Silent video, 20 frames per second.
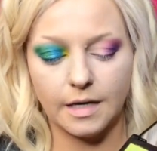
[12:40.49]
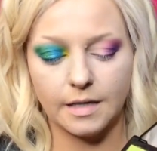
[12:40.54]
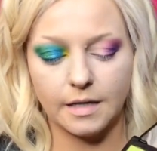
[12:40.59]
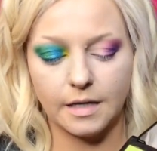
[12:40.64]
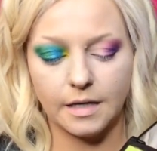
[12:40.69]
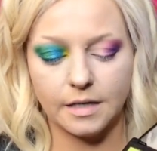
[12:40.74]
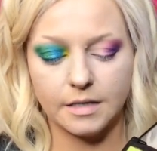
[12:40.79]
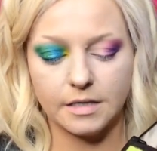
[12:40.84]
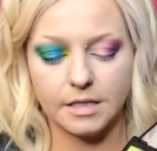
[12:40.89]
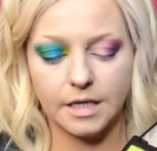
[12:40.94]
and
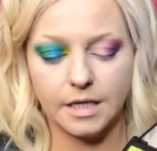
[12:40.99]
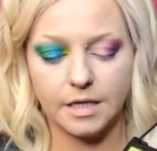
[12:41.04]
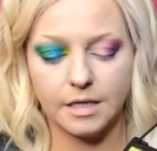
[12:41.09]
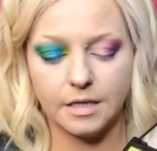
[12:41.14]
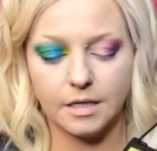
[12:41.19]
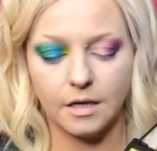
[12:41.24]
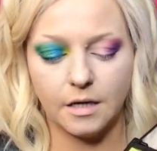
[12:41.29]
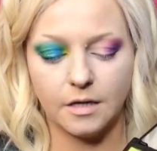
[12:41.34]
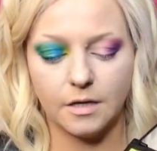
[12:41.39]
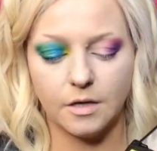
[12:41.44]
then I
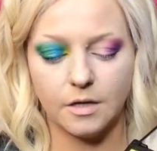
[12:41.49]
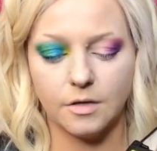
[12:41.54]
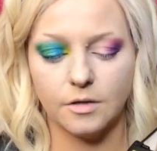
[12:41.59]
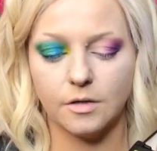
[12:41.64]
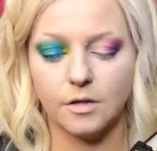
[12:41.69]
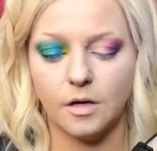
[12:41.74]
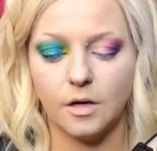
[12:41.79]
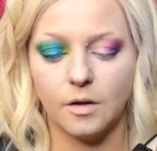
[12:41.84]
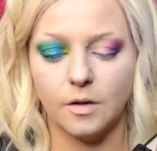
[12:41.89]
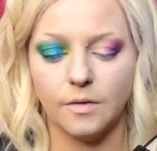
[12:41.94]
take
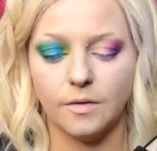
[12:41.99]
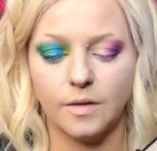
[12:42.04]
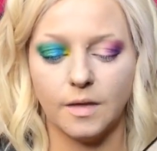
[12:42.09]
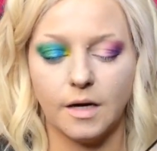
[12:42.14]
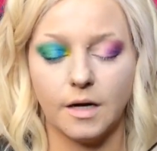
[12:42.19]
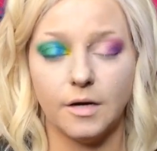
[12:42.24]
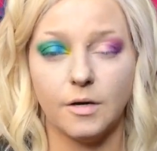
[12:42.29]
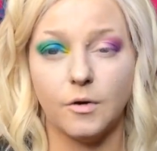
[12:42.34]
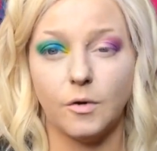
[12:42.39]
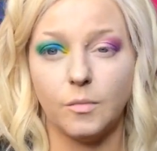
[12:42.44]
another color
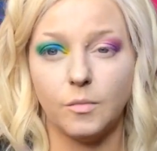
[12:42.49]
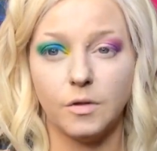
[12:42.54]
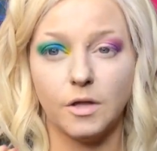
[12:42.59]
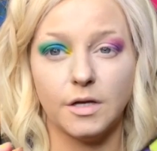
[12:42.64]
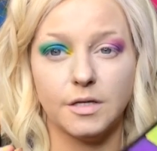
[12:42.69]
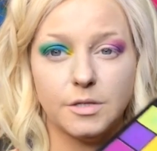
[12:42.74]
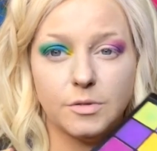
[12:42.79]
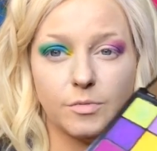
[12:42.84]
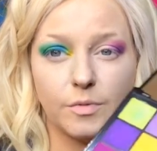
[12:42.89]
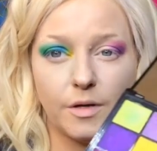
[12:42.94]
that I know
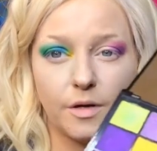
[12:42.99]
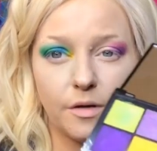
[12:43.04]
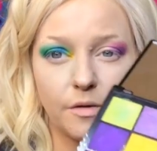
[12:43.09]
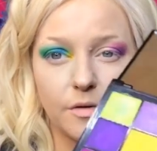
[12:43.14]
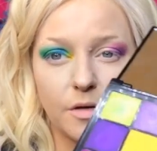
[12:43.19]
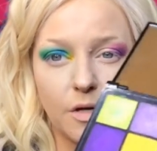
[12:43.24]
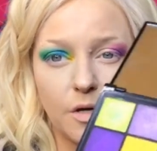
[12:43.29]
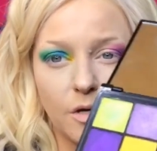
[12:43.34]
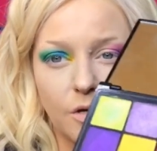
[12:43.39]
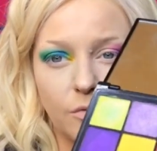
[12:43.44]
blends
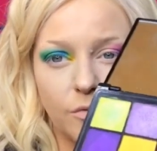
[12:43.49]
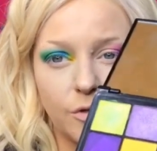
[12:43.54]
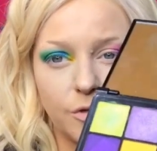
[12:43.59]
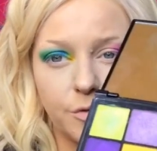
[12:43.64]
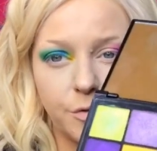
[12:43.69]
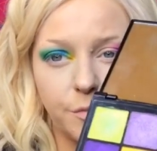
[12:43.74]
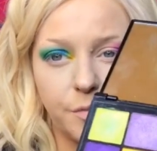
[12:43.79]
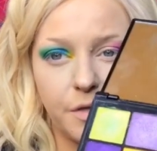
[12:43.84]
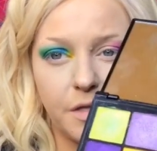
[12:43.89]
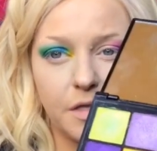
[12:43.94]
well,
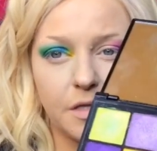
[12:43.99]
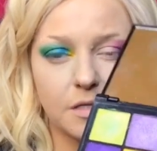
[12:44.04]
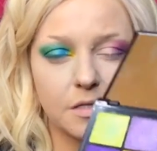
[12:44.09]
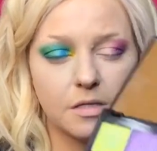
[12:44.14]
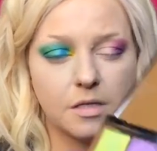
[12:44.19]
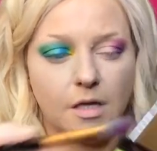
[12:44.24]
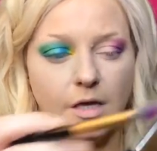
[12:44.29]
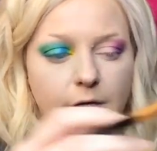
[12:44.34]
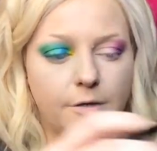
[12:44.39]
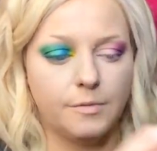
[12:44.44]
which would be
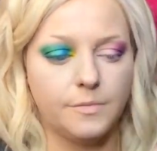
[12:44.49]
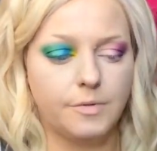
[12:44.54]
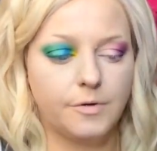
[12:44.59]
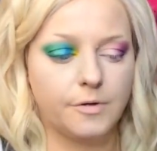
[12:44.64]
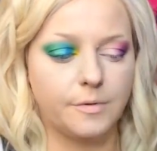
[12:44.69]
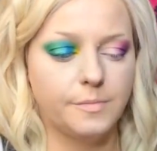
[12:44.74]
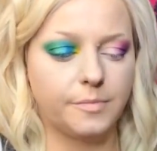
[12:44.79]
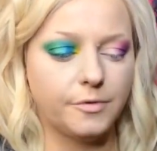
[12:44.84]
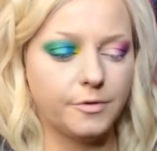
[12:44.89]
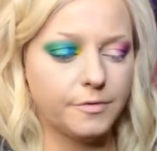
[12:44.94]
this lighter
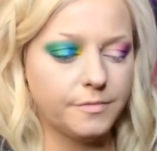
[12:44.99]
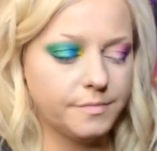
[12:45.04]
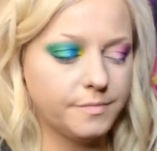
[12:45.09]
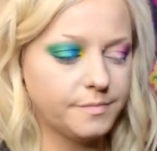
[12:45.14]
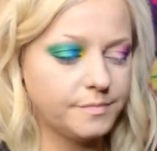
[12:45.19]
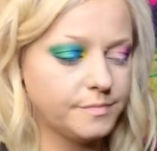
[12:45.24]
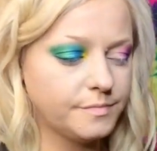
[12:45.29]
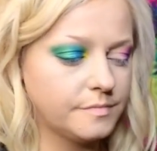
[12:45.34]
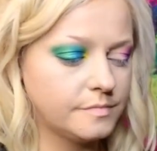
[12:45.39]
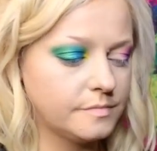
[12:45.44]
purple,